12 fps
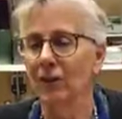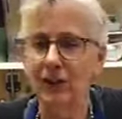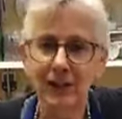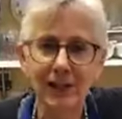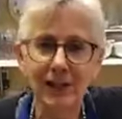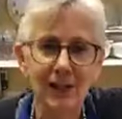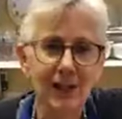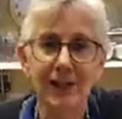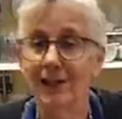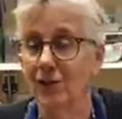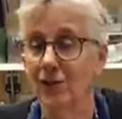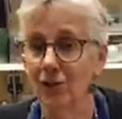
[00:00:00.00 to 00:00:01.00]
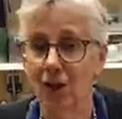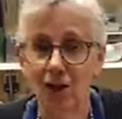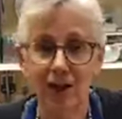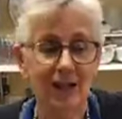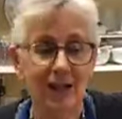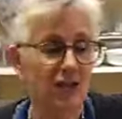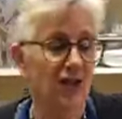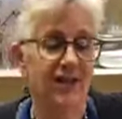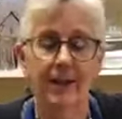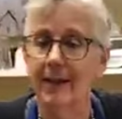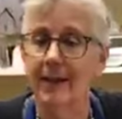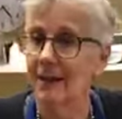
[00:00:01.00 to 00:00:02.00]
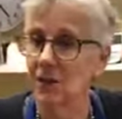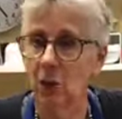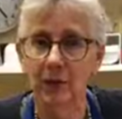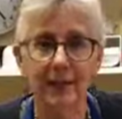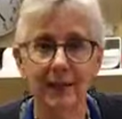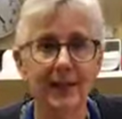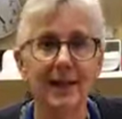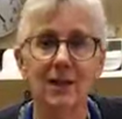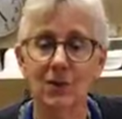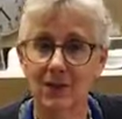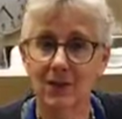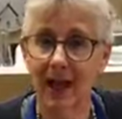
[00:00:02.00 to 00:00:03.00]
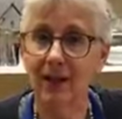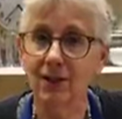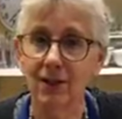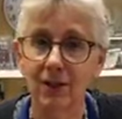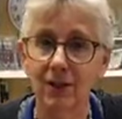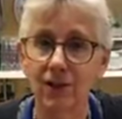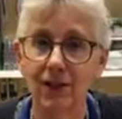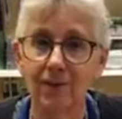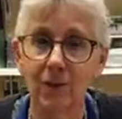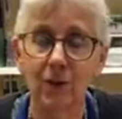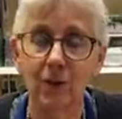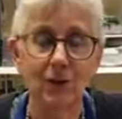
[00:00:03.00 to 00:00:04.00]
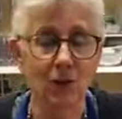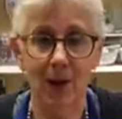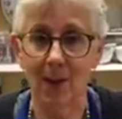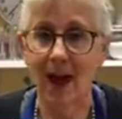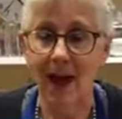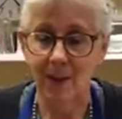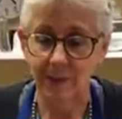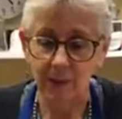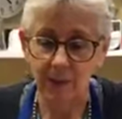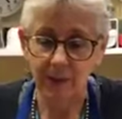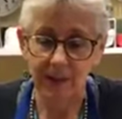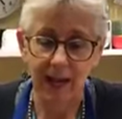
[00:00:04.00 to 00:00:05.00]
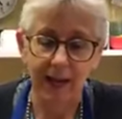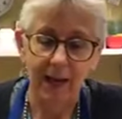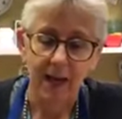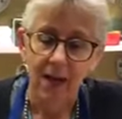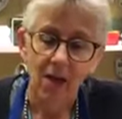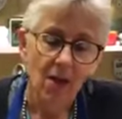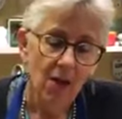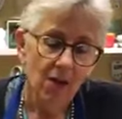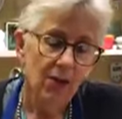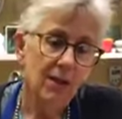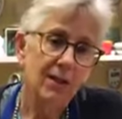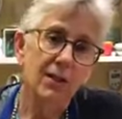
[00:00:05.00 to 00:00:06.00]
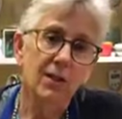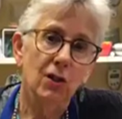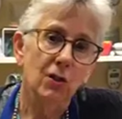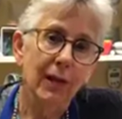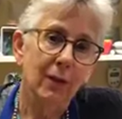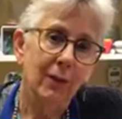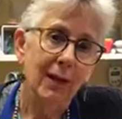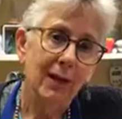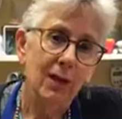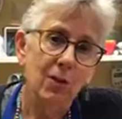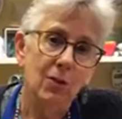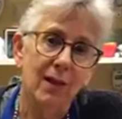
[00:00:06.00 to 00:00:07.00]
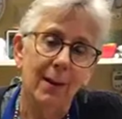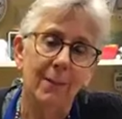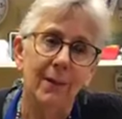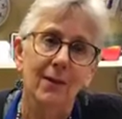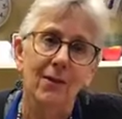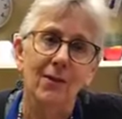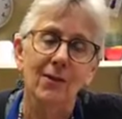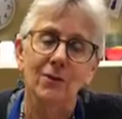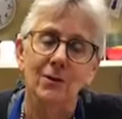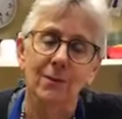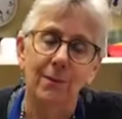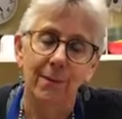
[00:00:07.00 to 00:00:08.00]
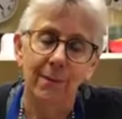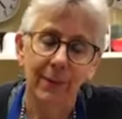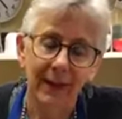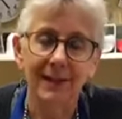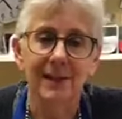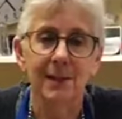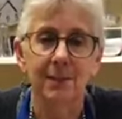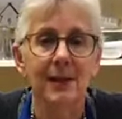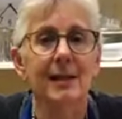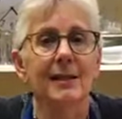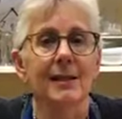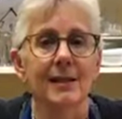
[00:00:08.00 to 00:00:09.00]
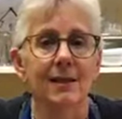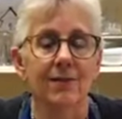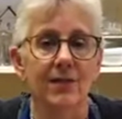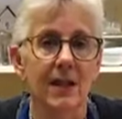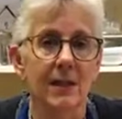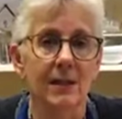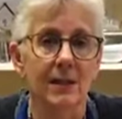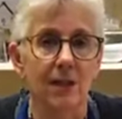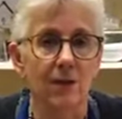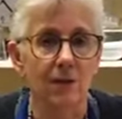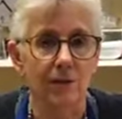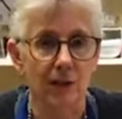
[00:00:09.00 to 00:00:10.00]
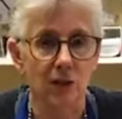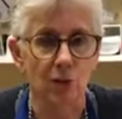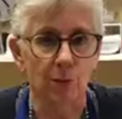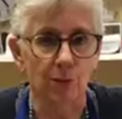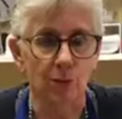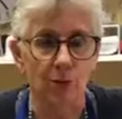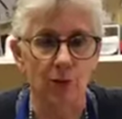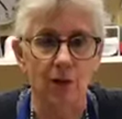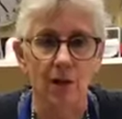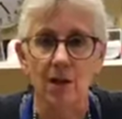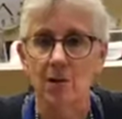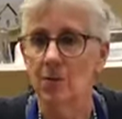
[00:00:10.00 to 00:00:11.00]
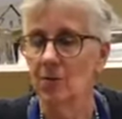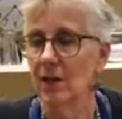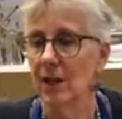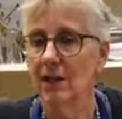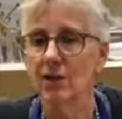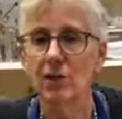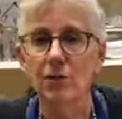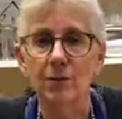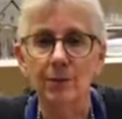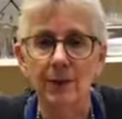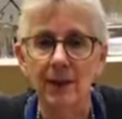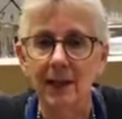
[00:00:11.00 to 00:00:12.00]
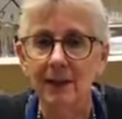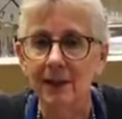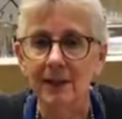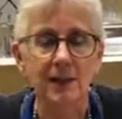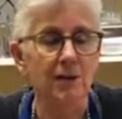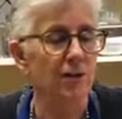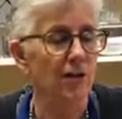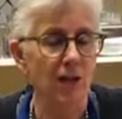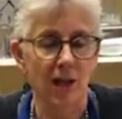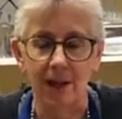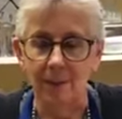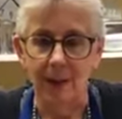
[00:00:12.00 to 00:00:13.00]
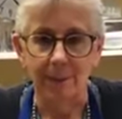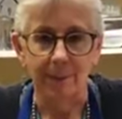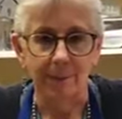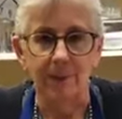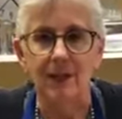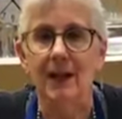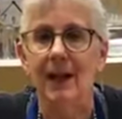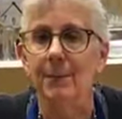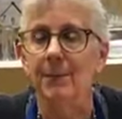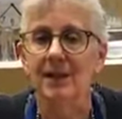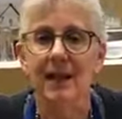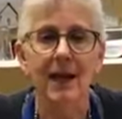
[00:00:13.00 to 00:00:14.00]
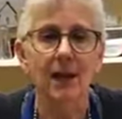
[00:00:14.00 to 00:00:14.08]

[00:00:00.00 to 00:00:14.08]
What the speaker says: And her cookie sheet is dark, and she said that's the only thing I use that cookie sheet for, so I'm happy with that. This is a great way to use up those bits and pieces of things in your vegetable drawer. You got 2 carrots, cut them up. You got